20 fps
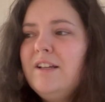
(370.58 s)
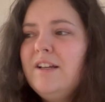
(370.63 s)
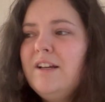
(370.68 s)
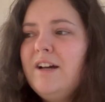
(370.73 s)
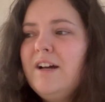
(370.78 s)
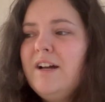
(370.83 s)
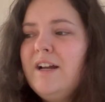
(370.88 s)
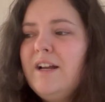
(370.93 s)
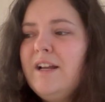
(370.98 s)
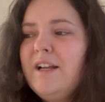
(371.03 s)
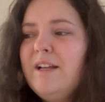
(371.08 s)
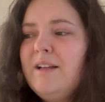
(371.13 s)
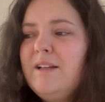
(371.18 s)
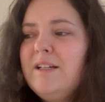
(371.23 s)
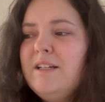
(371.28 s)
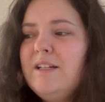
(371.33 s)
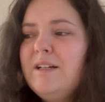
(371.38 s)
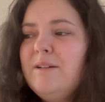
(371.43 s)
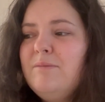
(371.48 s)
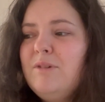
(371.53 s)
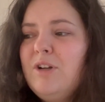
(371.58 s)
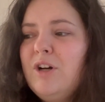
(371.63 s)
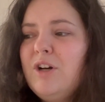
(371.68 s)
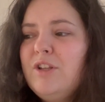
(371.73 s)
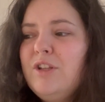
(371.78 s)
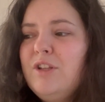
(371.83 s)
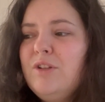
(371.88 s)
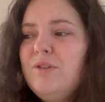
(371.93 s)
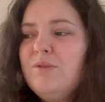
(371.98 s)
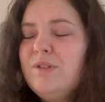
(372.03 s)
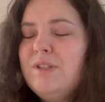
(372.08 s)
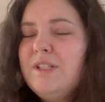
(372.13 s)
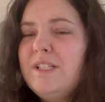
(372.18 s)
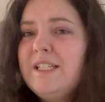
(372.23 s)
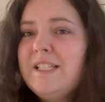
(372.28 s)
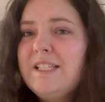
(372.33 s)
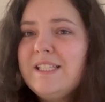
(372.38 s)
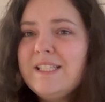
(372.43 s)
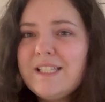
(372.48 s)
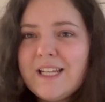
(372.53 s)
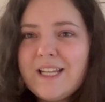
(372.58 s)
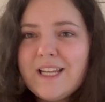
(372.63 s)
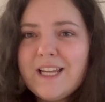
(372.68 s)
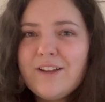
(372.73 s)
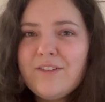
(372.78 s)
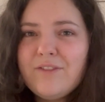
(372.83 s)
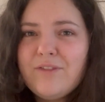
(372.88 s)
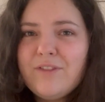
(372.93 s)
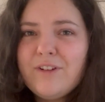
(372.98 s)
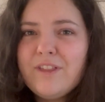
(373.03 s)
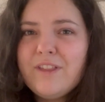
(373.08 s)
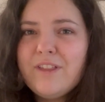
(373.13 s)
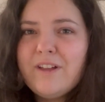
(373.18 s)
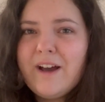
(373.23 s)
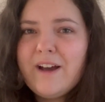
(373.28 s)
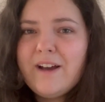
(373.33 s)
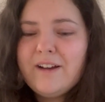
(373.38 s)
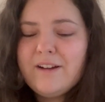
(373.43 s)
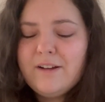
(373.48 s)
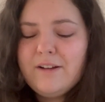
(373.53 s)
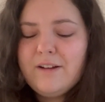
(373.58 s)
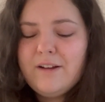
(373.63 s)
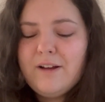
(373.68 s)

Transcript: I am not used to sitting for that